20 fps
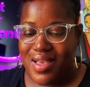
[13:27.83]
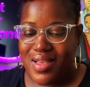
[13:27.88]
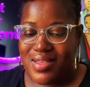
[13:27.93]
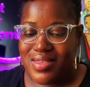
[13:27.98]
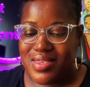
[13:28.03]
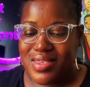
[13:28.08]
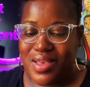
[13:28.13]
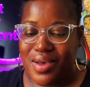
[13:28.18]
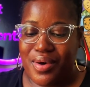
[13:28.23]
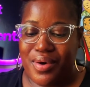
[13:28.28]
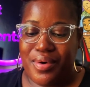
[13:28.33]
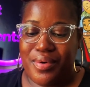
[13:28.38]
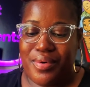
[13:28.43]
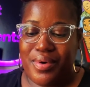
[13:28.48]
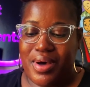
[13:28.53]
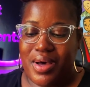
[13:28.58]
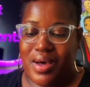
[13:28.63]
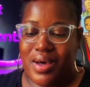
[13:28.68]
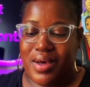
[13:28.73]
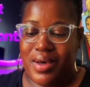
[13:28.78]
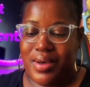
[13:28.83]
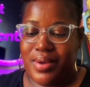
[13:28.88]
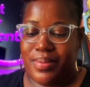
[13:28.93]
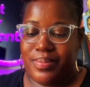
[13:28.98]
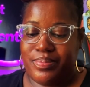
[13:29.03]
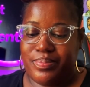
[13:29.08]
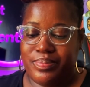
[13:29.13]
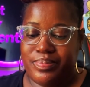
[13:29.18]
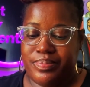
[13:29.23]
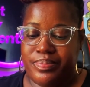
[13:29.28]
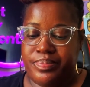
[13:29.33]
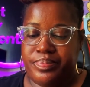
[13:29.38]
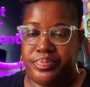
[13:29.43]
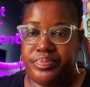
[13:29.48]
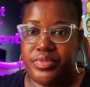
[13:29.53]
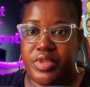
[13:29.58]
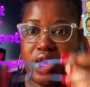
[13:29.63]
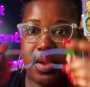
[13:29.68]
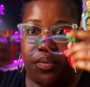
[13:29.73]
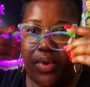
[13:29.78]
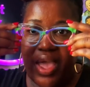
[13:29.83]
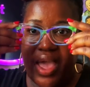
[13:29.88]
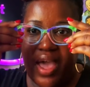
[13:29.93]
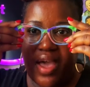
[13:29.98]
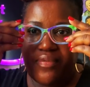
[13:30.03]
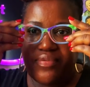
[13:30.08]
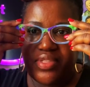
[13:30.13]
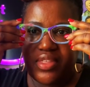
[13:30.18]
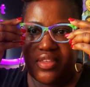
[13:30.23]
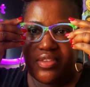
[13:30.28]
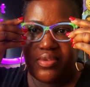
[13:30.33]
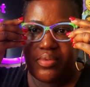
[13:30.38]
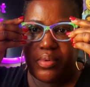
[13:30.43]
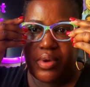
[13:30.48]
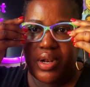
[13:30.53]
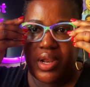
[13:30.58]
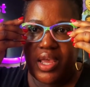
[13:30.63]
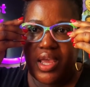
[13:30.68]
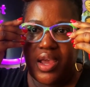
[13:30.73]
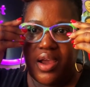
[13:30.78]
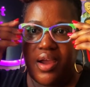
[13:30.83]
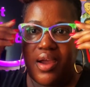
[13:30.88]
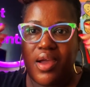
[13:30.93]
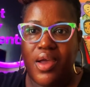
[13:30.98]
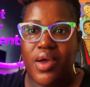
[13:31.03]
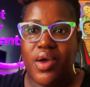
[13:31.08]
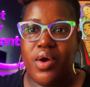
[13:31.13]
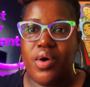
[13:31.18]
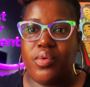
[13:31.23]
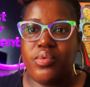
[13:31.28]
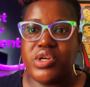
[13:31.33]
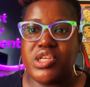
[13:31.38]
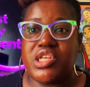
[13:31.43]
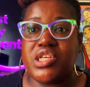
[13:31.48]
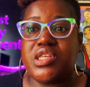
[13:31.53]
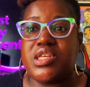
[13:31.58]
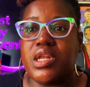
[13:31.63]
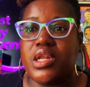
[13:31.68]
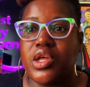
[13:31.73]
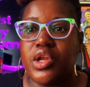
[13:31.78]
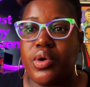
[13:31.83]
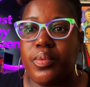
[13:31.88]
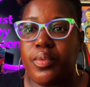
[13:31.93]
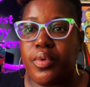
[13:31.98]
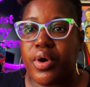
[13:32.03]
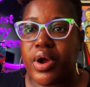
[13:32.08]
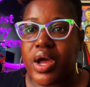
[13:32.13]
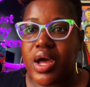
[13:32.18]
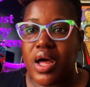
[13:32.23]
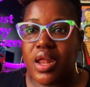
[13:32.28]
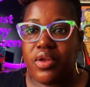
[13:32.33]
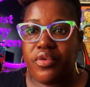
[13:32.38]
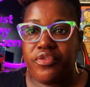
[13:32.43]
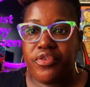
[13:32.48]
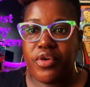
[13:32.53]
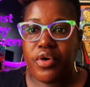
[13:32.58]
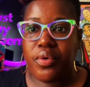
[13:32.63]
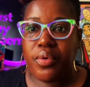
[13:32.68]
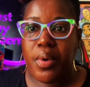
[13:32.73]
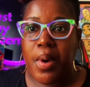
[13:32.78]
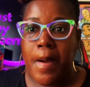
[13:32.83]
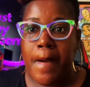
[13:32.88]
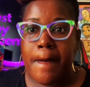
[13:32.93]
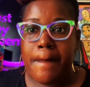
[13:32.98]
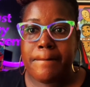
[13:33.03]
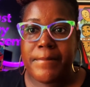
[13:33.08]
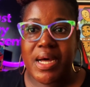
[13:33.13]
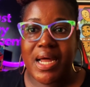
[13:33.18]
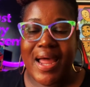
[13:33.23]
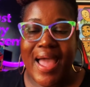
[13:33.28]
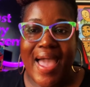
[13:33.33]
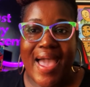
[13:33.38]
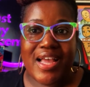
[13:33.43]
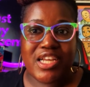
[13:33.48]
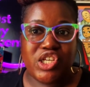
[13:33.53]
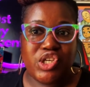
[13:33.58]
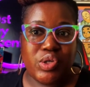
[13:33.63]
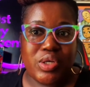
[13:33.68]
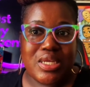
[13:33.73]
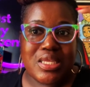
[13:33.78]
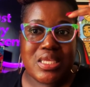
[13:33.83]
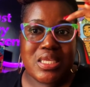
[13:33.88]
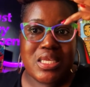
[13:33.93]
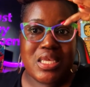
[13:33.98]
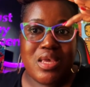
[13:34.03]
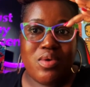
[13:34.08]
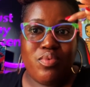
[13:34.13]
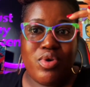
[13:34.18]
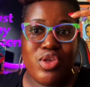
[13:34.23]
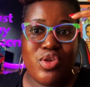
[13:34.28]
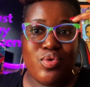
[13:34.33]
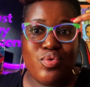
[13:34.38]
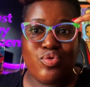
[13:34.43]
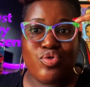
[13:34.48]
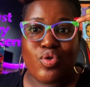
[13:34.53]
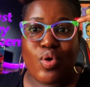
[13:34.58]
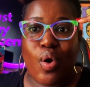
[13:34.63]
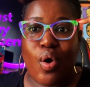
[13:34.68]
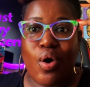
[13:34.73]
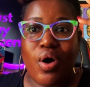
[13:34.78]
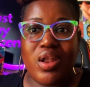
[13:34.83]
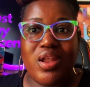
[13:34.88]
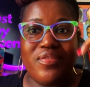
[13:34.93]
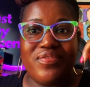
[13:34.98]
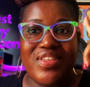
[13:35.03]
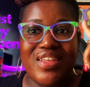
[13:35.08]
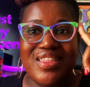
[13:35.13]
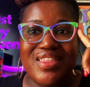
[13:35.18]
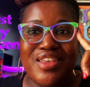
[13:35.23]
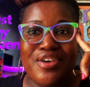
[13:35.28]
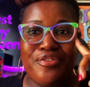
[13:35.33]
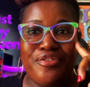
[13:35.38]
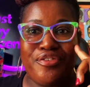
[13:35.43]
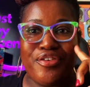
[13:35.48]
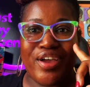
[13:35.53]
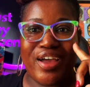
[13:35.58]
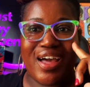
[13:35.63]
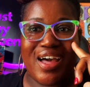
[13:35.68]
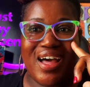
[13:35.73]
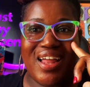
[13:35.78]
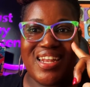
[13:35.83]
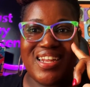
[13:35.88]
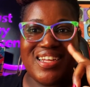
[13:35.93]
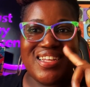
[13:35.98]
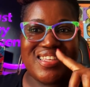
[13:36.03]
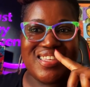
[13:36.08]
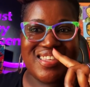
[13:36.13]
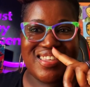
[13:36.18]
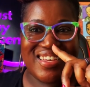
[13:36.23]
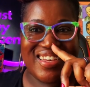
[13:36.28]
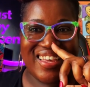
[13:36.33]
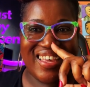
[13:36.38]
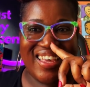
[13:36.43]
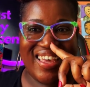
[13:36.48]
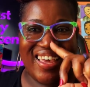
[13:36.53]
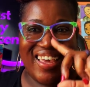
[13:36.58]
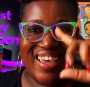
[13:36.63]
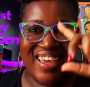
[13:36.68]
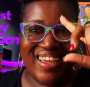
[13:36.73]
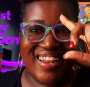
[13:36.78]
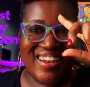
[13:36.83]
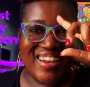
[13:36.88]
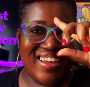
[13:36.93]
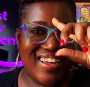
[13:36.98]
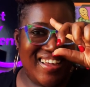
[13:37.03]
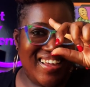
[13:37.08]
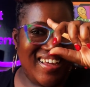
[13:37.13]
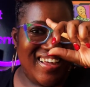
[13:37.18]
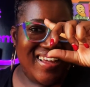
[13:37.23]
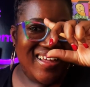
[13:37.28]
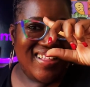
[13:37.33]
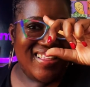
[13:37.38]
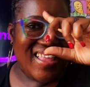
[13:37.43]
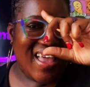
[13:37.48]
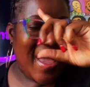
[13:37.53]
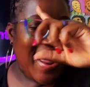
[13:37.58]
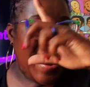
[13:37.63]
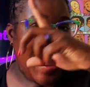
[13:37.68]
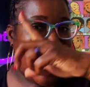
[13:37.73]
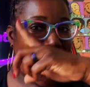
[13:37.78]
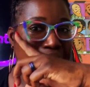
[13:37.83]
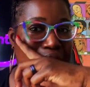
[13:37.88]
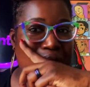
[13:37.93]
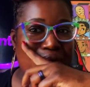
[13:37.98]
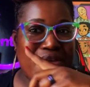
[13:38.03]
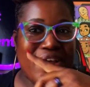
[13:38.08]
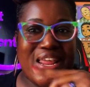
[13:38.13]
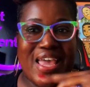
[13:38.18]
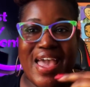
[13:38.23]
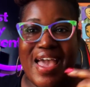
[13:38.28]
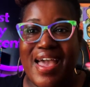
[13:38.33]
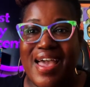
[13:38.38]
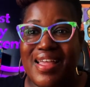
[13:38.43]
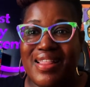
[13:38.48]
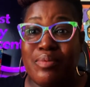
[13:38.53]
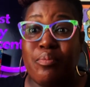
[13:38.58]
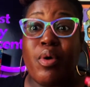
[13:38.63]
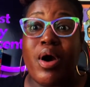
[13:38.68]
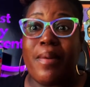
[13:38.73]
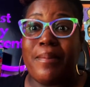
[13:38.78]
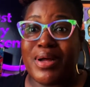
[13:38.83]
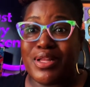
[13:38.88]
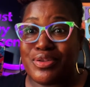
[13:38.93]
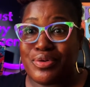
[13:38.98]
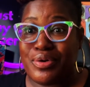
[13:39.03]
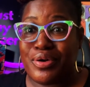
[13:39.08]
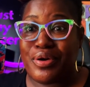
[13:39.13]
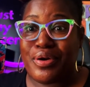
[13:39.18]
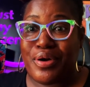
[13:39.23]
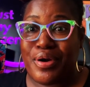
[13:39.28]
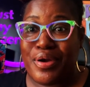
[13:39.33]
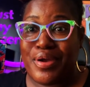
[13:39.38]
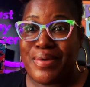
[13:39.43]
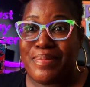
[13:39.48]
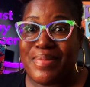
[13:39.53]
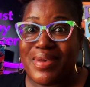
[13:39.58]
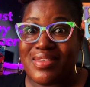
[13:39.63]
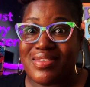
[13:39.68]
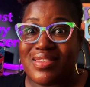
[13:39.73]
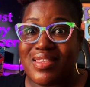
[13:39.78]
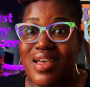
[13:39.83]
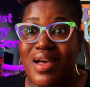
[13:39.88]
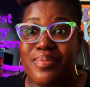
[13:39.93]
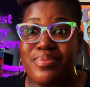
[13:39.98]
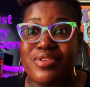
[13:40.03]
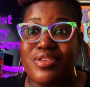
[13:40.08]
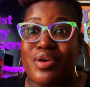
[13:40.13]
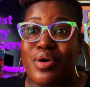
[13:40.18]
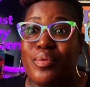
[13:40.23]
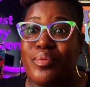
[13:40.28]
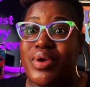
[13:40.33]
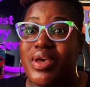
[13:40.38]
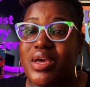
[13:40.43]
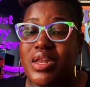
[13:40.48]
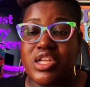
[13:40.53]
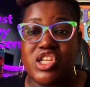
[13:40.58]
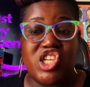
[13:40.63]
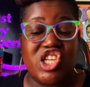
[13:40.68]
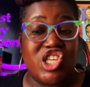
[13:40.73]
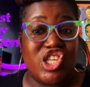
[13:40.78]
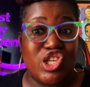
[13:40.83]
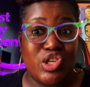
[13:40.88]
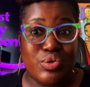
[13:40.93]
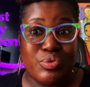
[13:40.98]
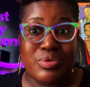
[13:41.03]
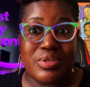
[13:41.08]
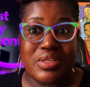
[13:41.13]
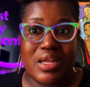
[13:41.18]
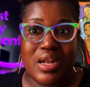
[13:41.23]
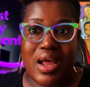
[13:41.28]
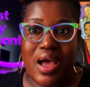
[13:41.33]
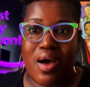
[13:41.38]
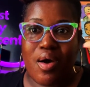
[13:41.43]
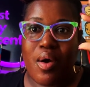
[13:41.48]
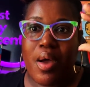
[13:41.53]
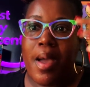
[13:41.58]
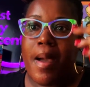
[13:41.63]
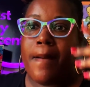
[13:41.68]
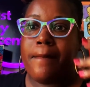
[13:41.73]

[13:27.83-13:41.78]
So then we have this one here, which is a little more colorful, but as you can see, we used all of the different colors again that I already, well, my daughter already mixed up, so we could have just used it out.